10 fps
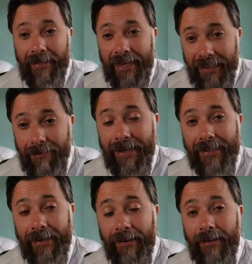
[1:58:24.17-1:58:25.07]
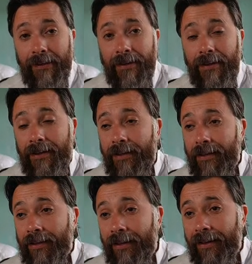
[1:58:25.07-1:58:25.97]
and that's a blessing.
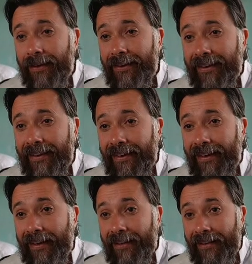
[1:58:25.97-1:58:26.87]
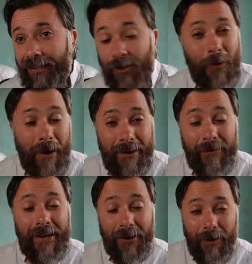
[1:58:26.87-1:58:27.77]
So I
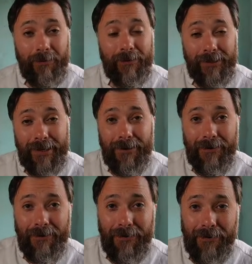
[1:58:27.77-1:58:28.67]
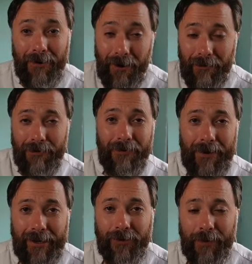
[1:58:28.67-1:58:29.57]
really hope to see you, all of you,
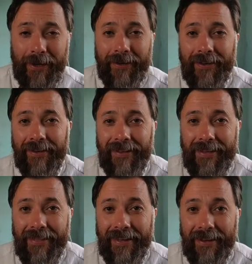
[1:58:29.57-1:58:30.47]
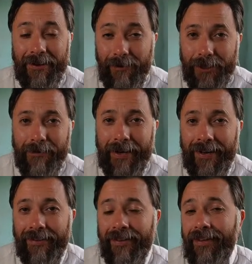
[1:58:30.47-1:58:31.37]
next week in a new
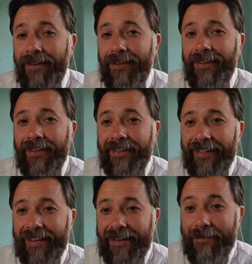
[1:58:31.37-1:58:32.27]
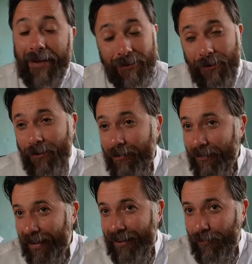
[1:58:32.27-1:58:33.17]
Shabbat. But you
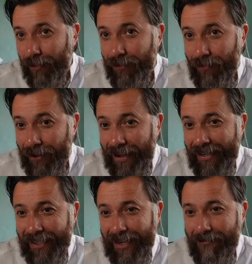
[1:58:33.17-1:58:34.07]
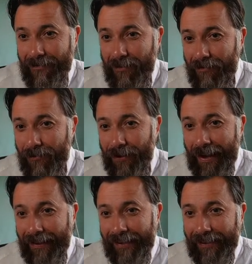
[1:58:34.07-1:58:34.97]
know, I was forgetting something before
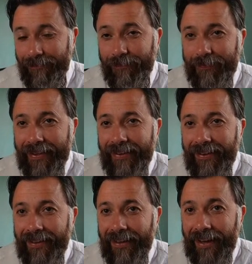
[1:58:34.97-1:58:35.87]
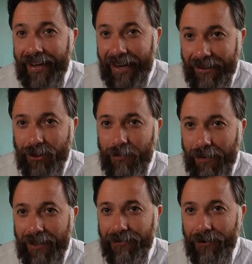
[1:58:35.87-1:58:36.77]
ending. I had a
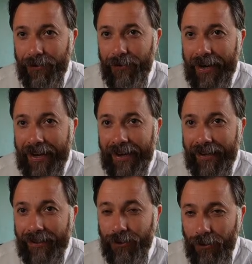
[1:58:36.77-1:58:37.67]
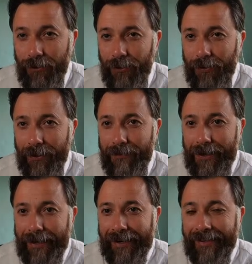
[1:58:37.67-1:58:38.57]
surprise for you. I told you at the
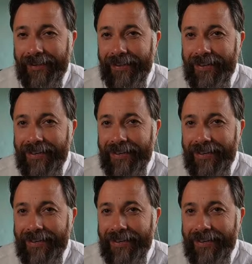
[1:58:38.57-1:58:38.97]
beginning.